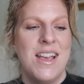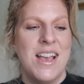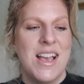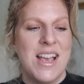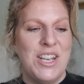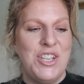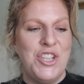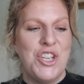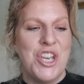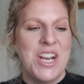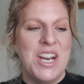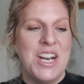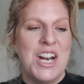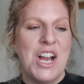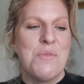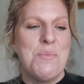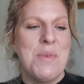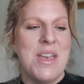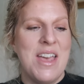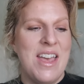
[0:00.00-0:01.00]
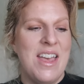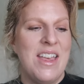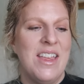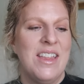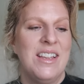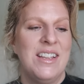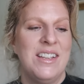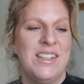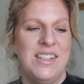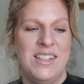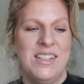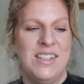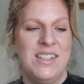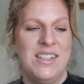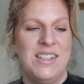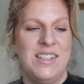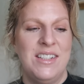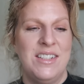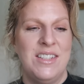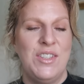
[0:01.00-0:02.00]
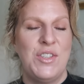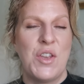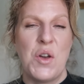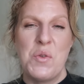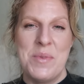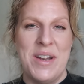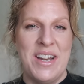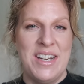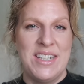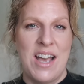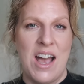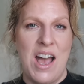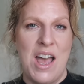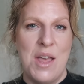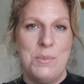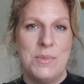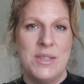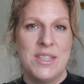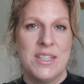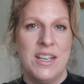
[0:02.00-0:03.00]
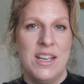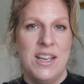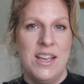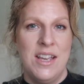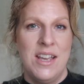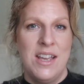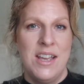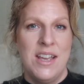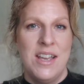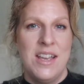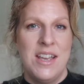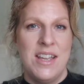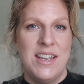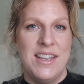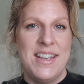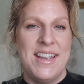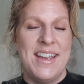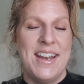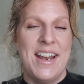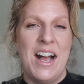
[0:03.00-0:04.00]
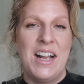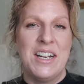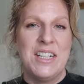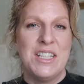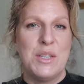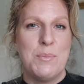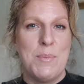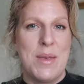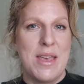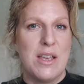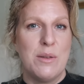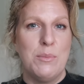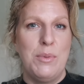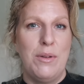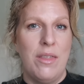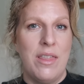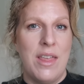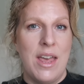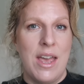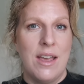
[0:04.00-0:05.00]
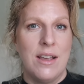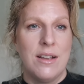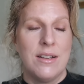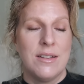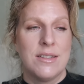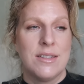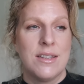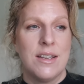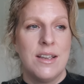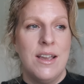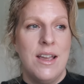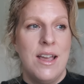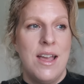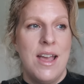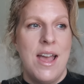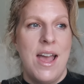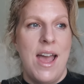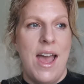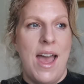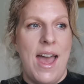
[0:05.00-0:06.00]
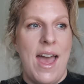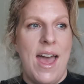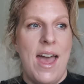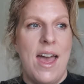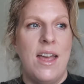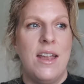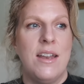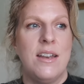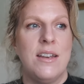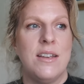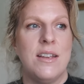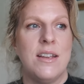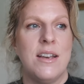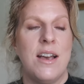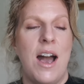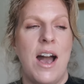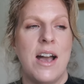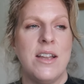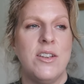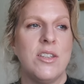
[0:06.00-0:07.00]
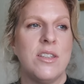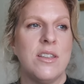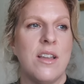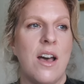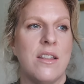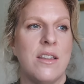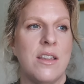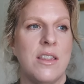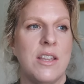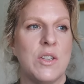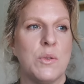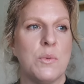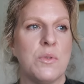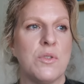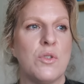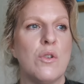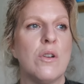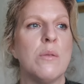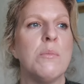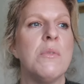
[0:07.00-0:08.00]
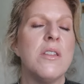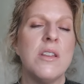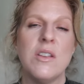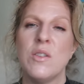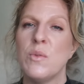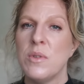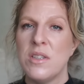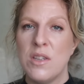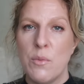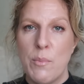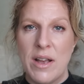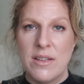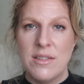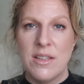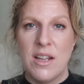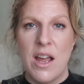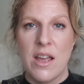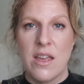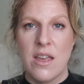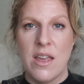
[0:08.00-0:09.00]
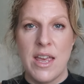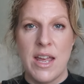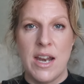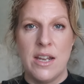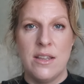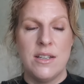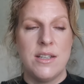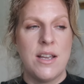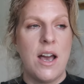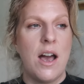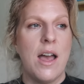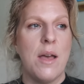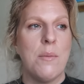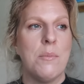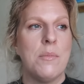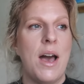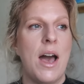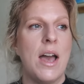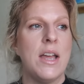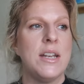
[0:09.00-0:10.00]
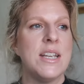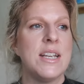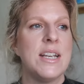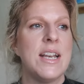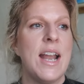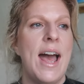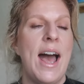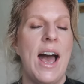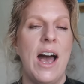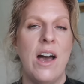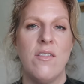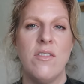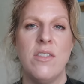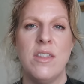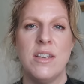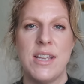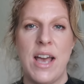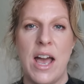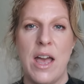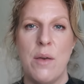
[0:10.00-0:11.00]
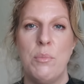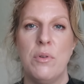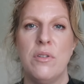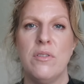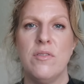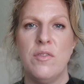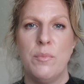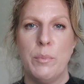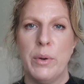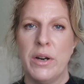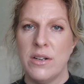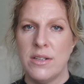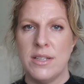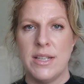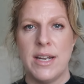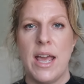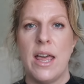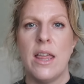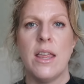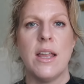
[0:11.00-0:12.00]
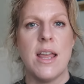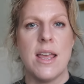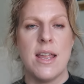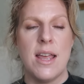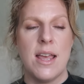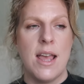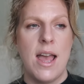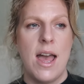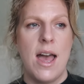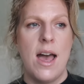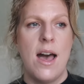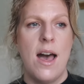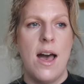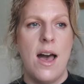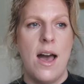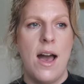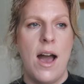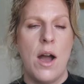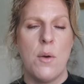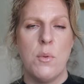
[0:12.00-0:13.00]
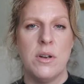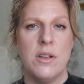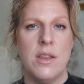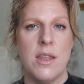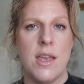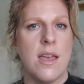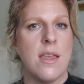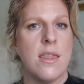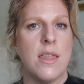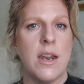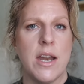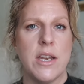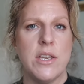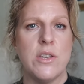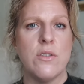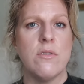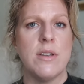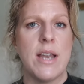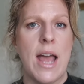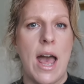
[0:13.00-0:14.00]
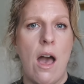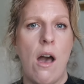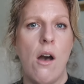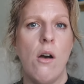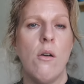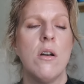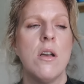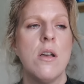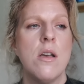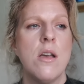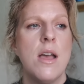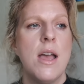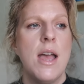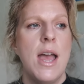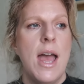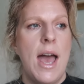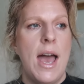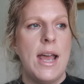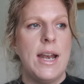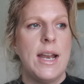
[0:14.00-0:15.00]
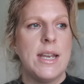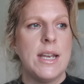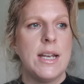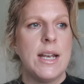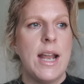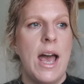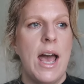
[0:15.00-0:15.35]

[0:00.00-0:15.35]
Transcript: he cheated on me so many times, did unspeakable things. And I just thought that this was normal. This was the best that I could get at the time. I didn't have the type of personality uh, outwardly that I do now and I didn't